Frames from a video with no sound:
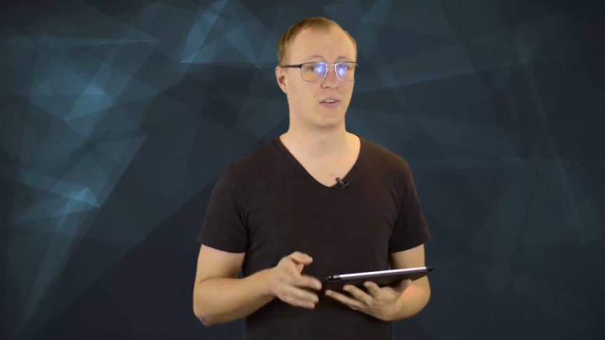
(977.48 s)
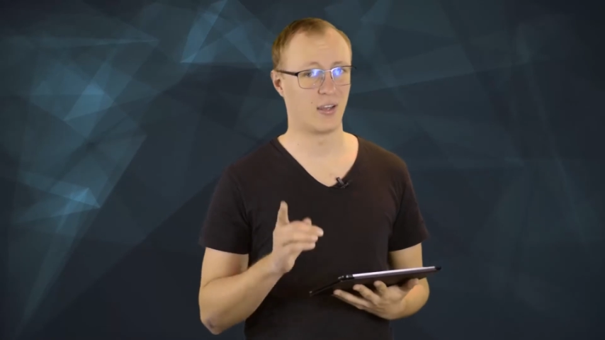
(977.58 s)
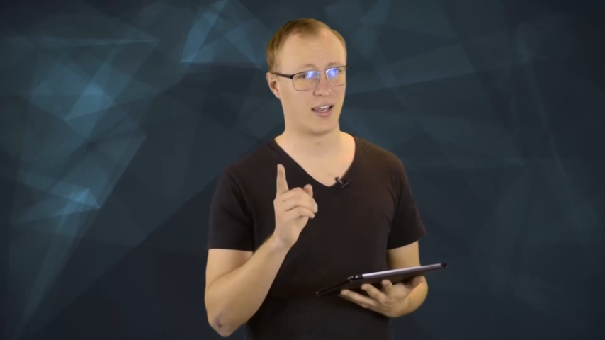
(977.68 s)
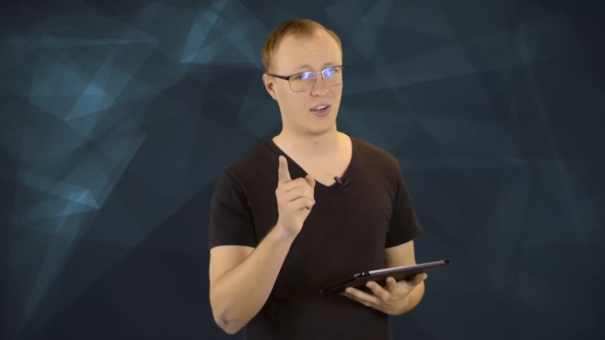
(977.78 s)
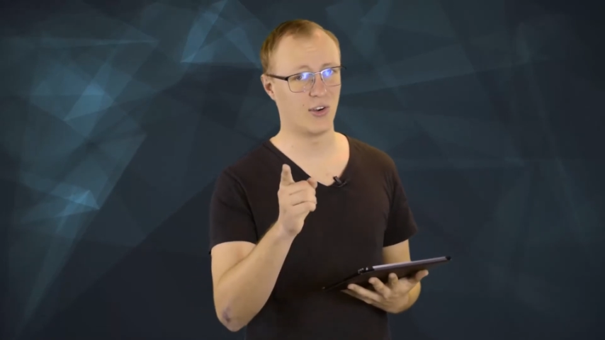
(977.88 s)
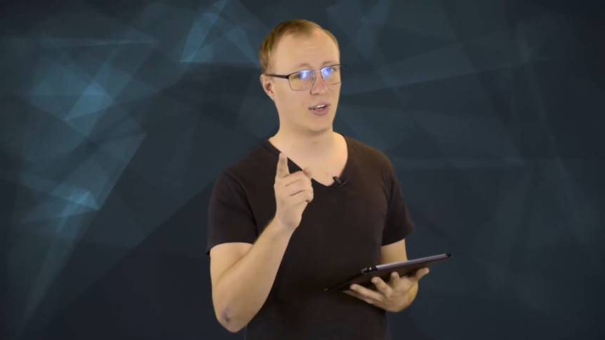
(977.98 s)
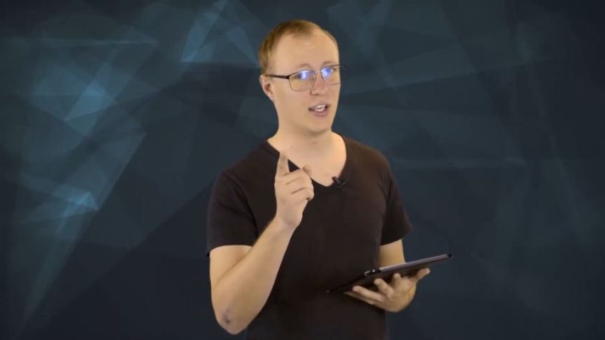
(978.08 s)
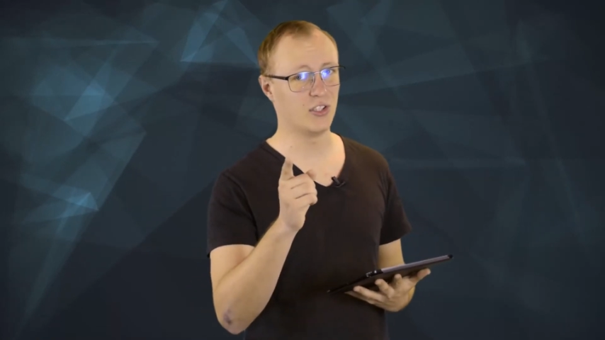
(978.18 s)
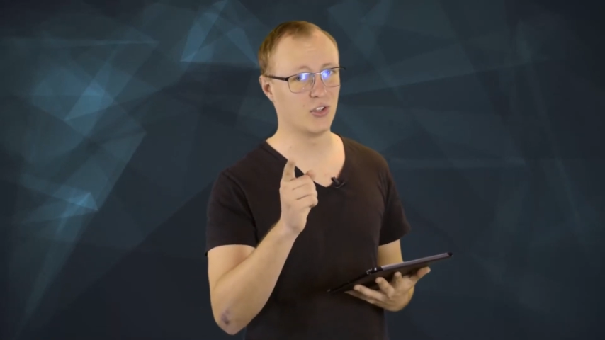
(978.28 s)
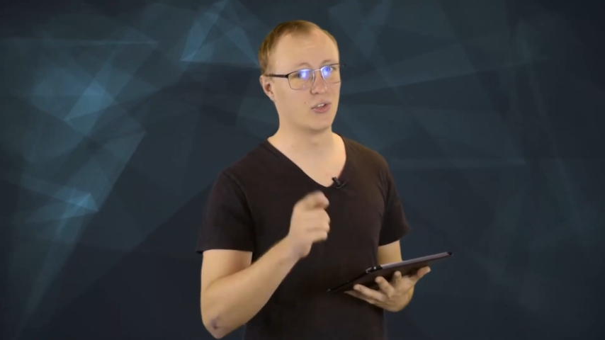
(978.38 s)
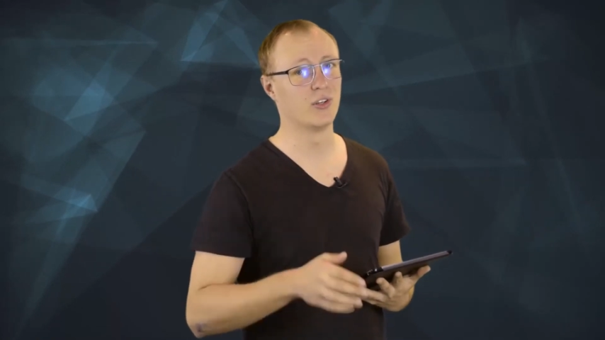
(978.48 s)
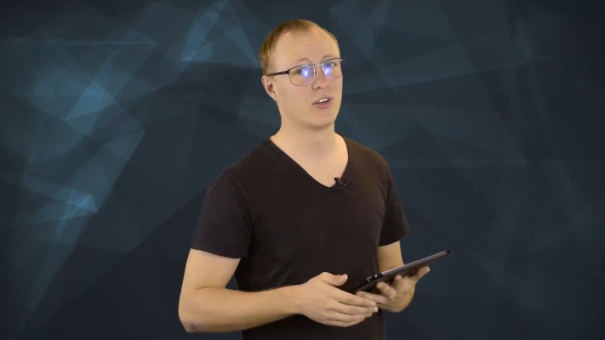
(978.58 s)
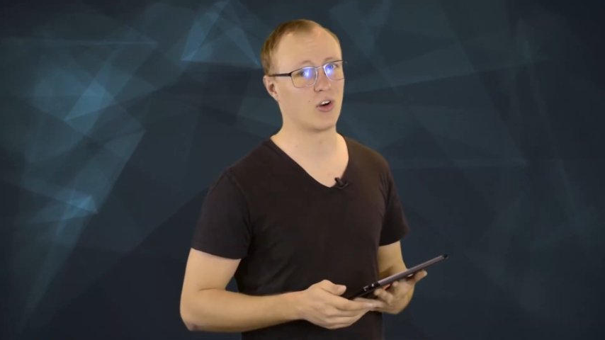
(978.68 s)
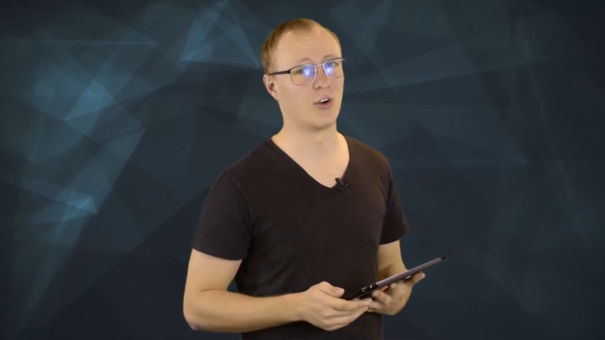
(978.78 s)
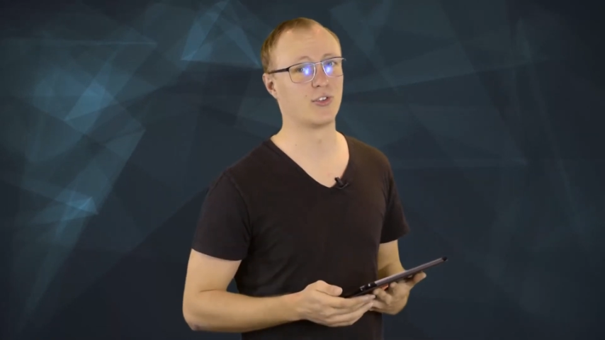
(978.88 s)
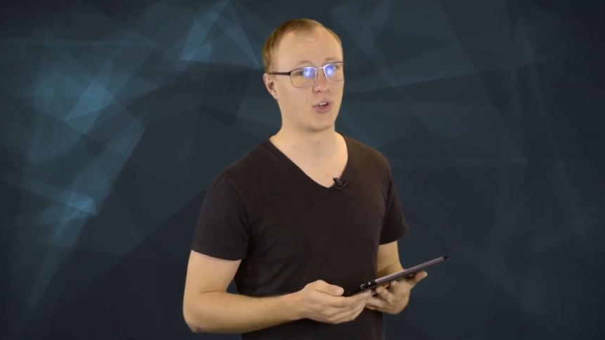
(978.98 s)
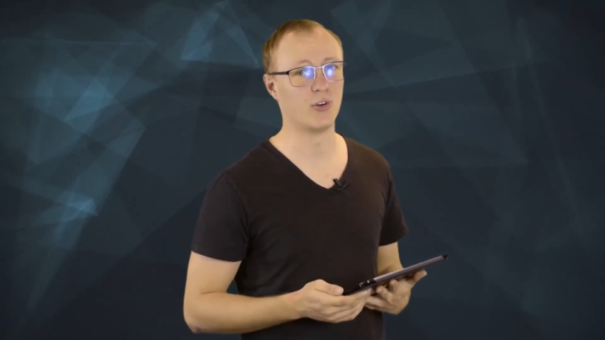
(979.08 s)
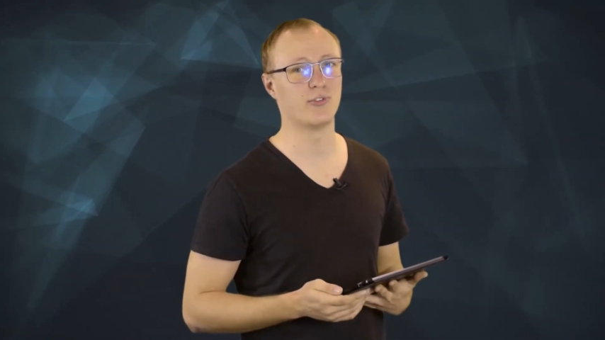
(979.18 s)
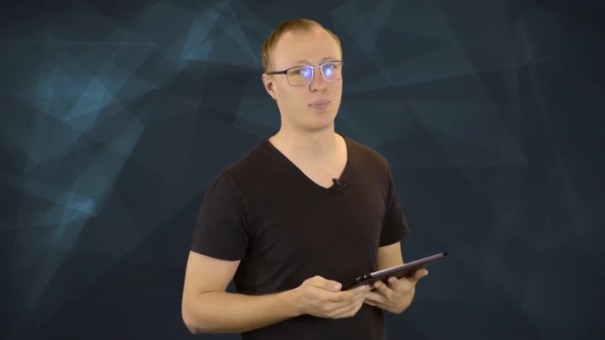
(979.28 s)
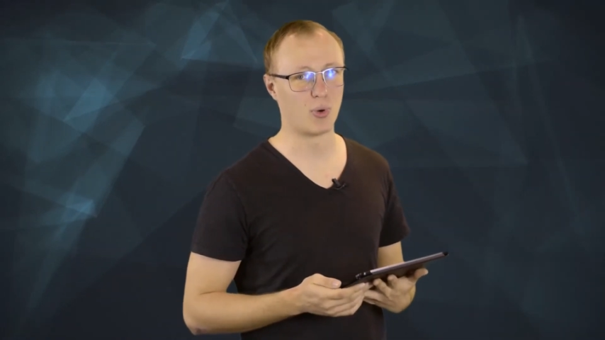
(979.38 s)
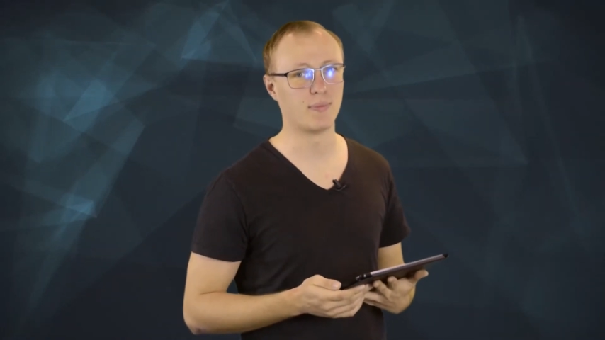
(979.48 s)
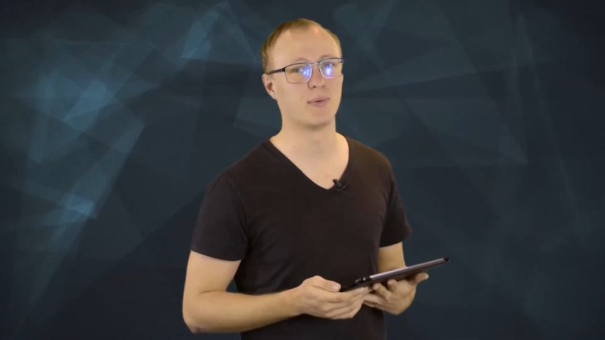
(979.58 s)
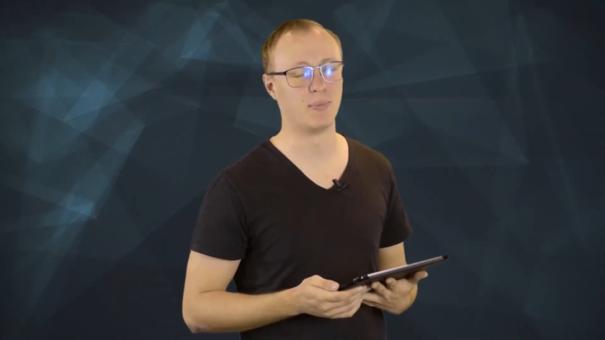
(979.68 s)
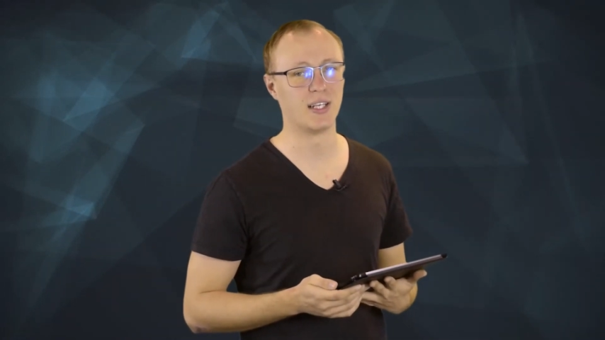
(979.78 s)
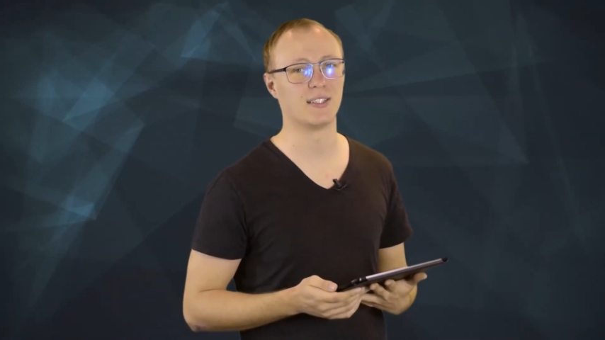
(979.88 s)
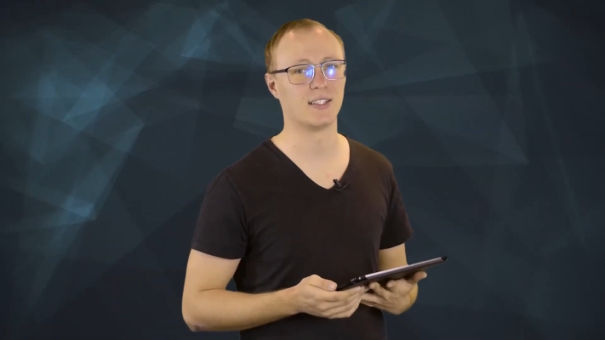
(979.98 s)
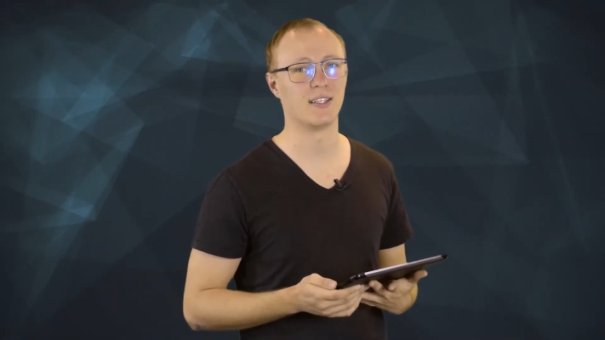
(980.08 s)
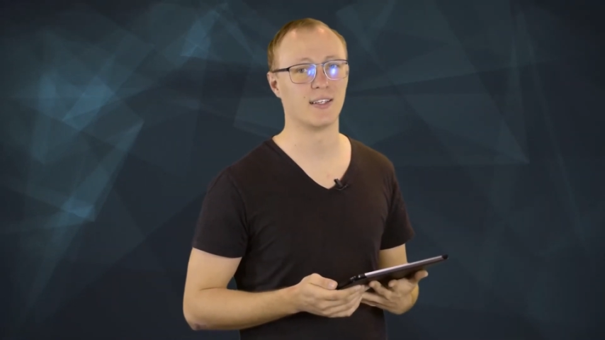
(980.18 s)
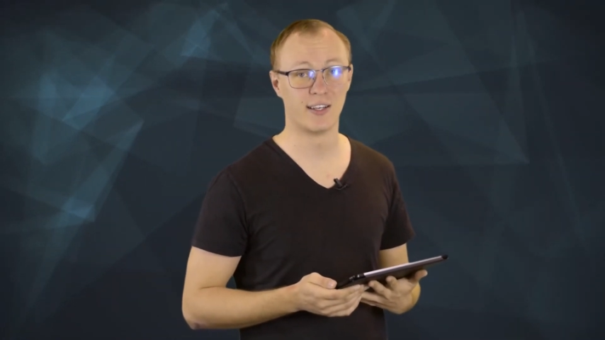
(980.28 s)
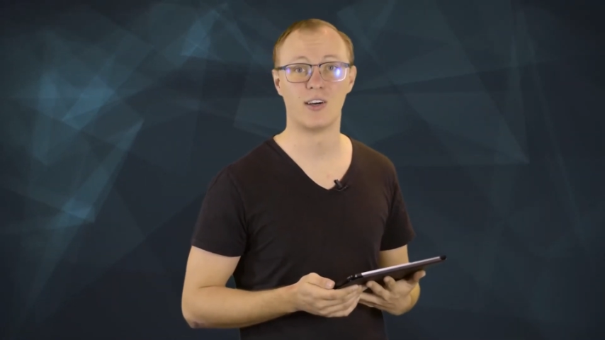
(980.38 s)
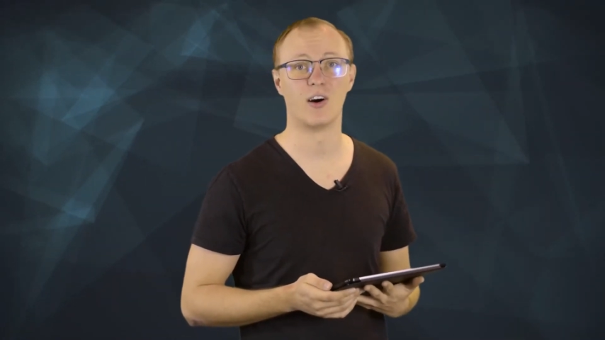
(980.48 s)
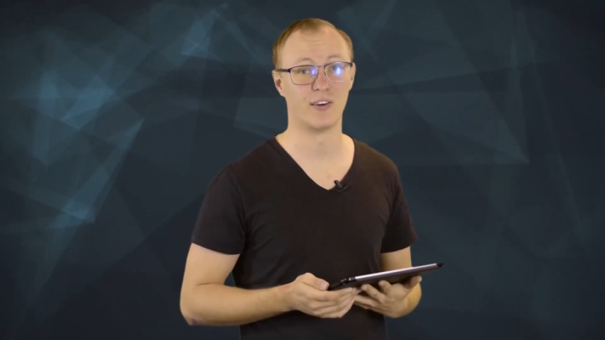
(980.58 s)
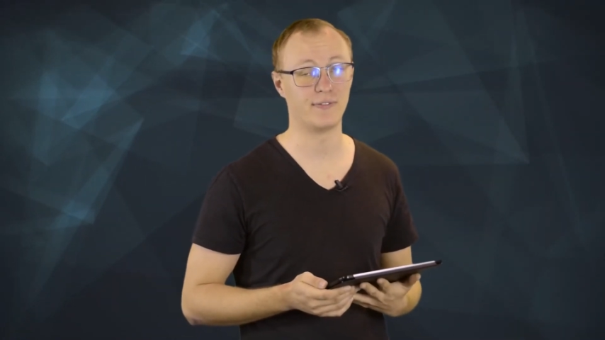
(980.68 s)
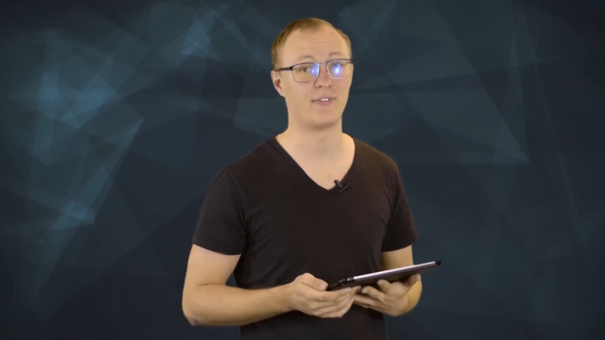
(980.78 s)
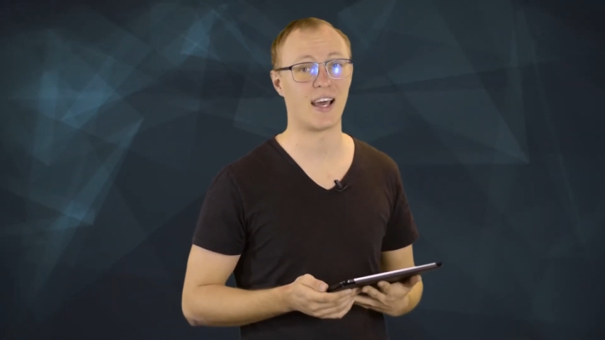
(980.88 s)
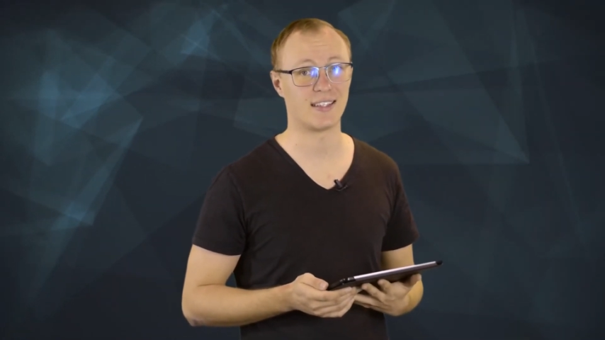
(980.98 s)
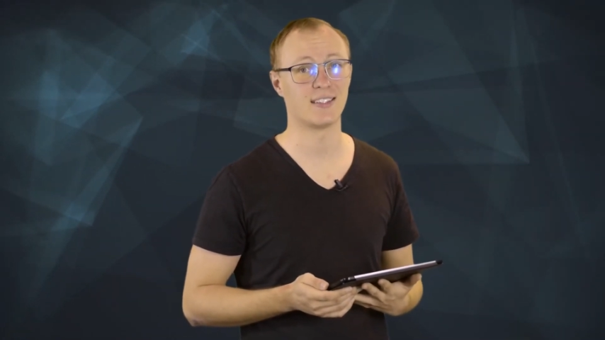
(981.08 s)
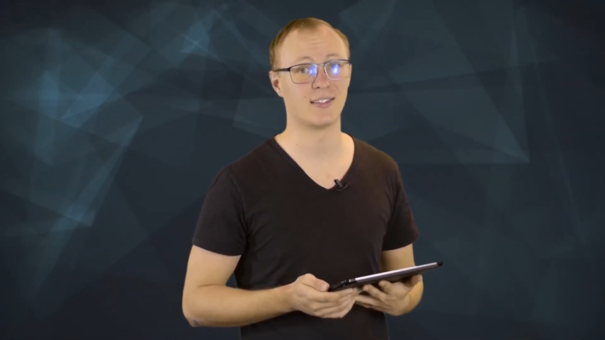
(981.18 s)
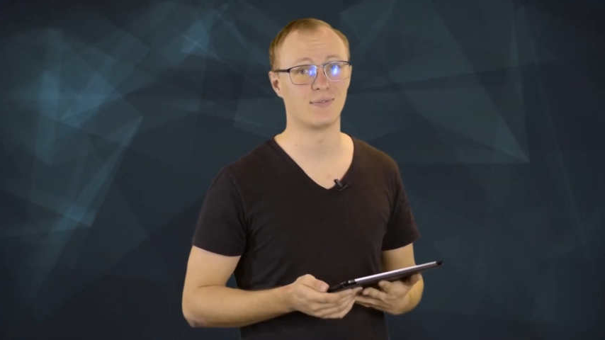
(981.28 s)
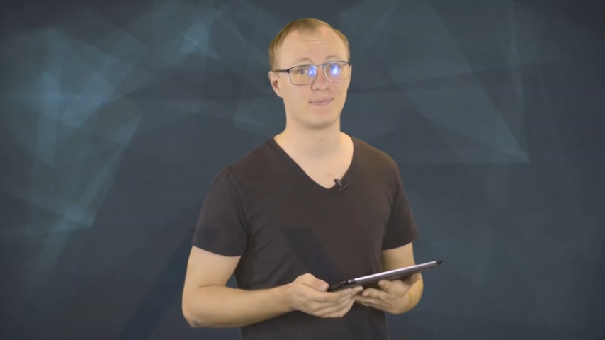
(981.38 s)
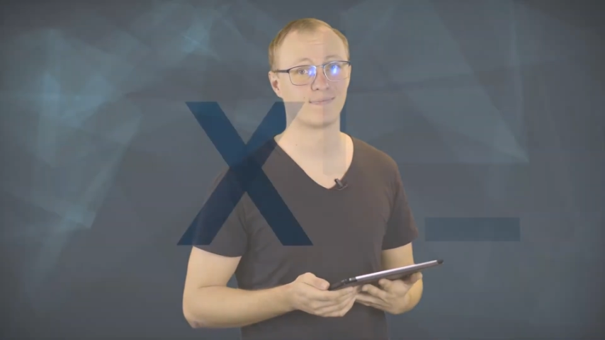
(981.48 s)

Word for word: And only you control the probability of that.